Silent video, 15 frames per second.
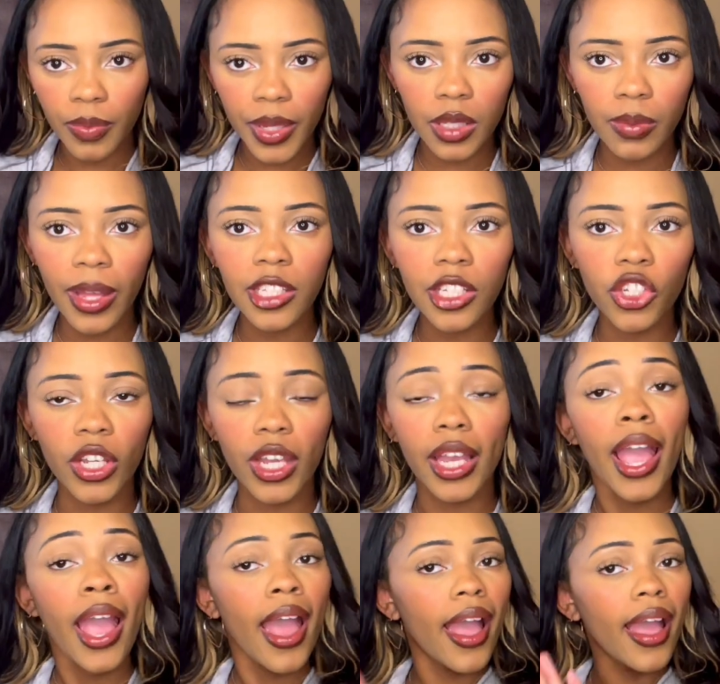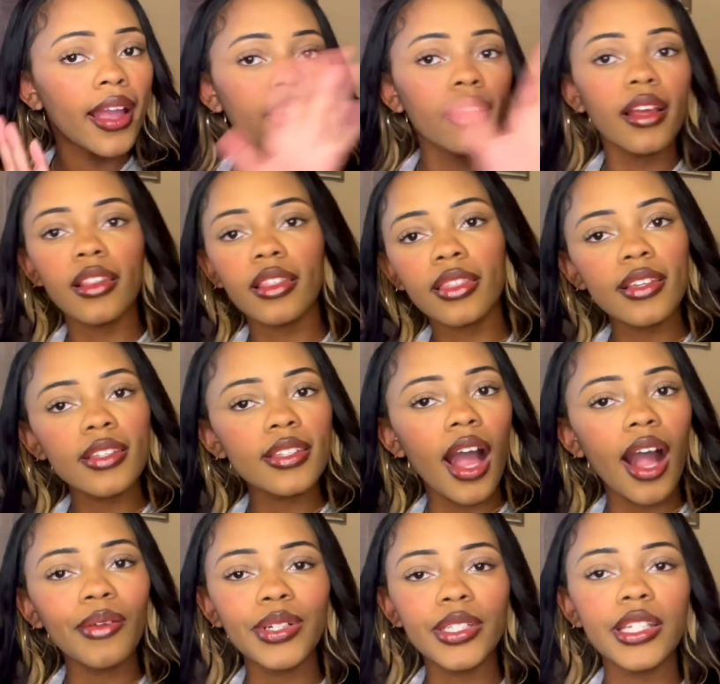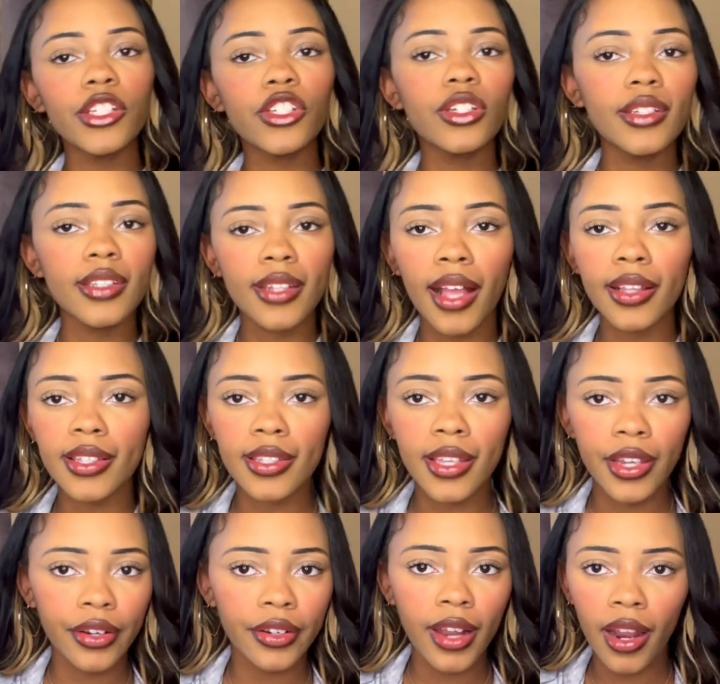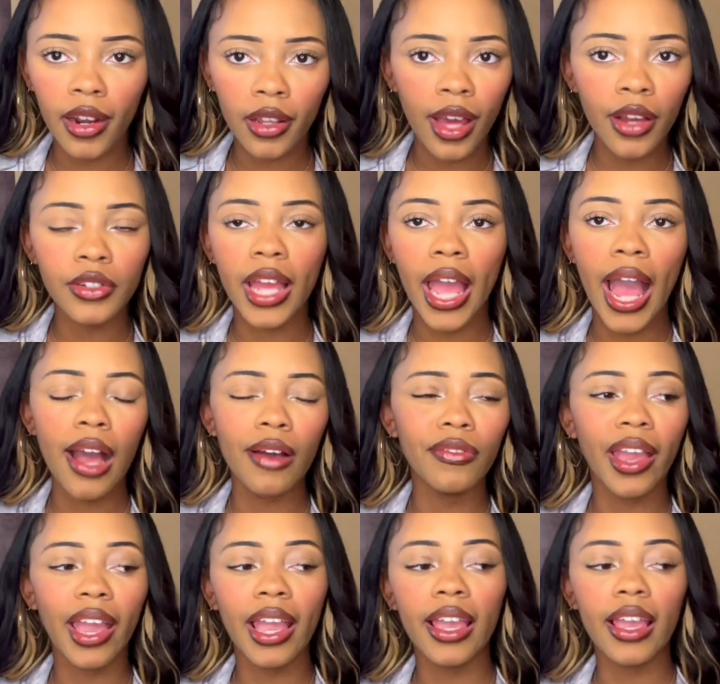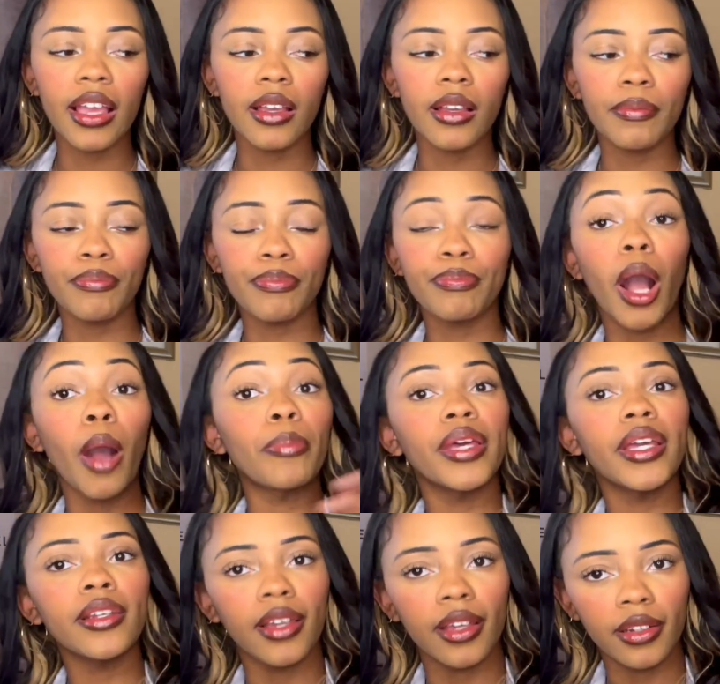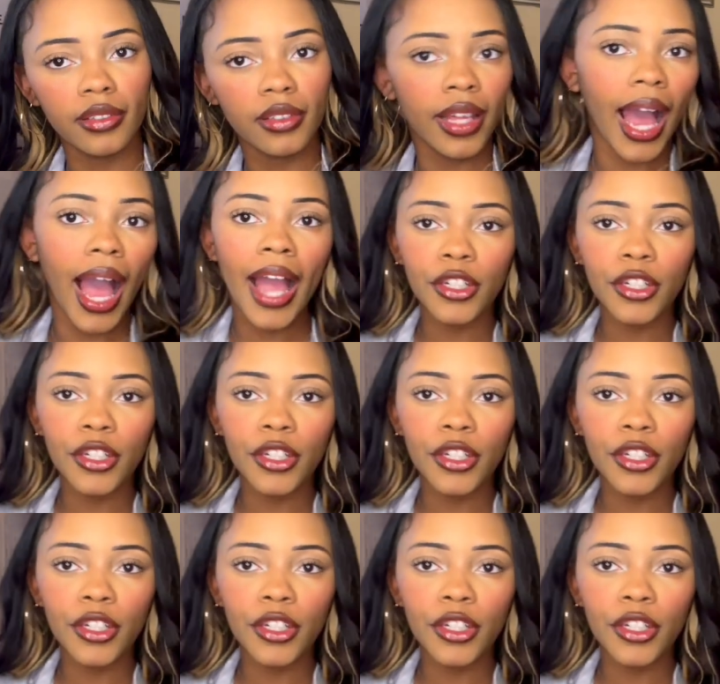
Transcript: mixed messaging. And this conversation is not to say you're not allowed to have a opinion. Like, I